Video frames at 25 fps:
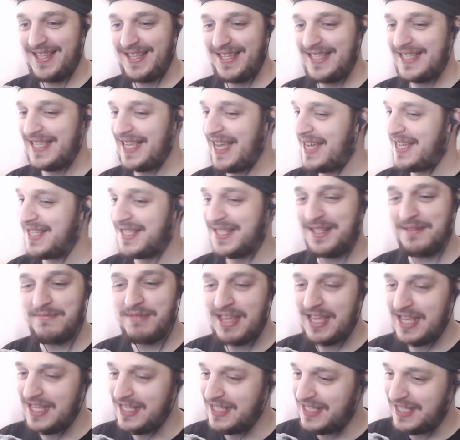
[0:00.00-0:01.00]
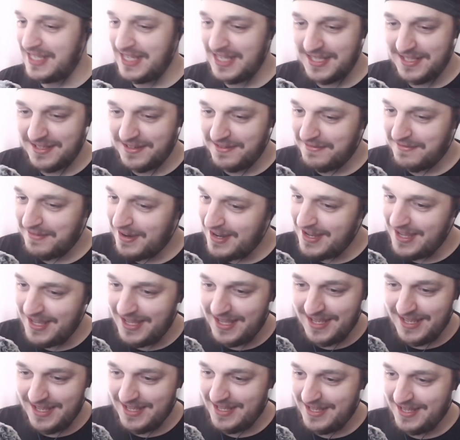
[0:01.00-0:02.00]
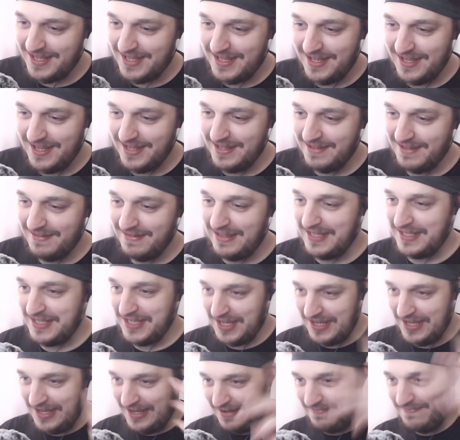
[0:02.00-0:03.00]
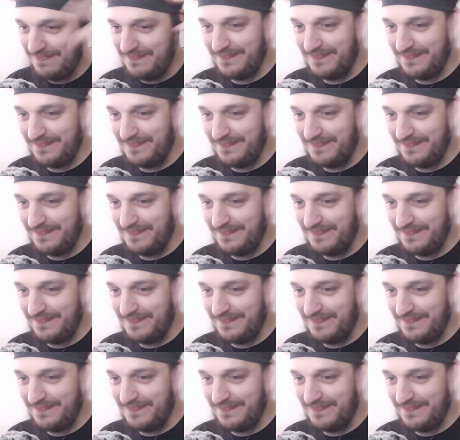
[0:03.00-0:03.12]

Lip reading: This has to be his season, right? His heart.